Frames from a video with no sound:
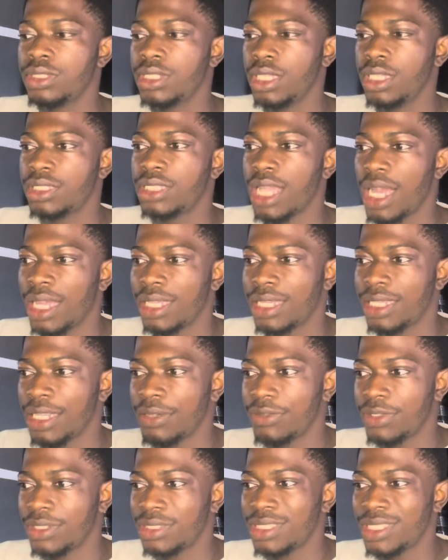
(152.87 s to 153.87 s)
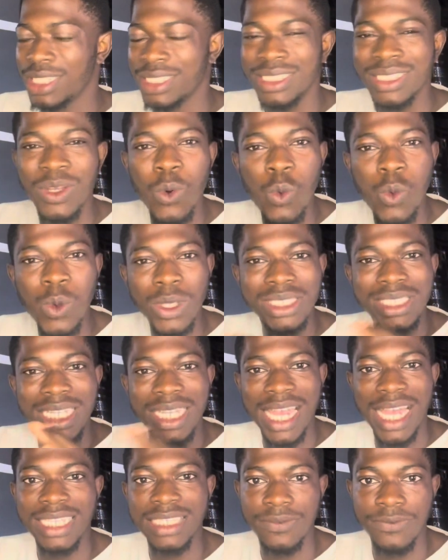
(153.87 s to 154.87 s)
data and everything with
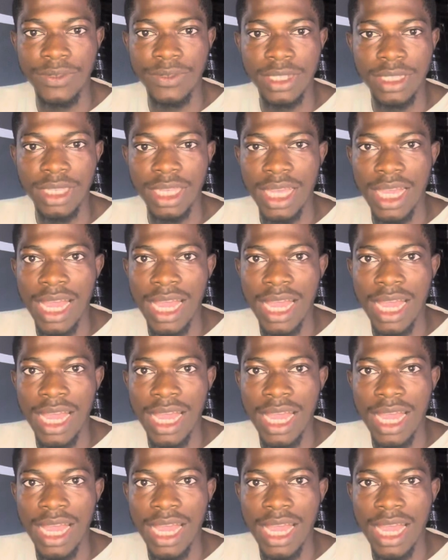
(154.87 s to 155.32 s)
less fee,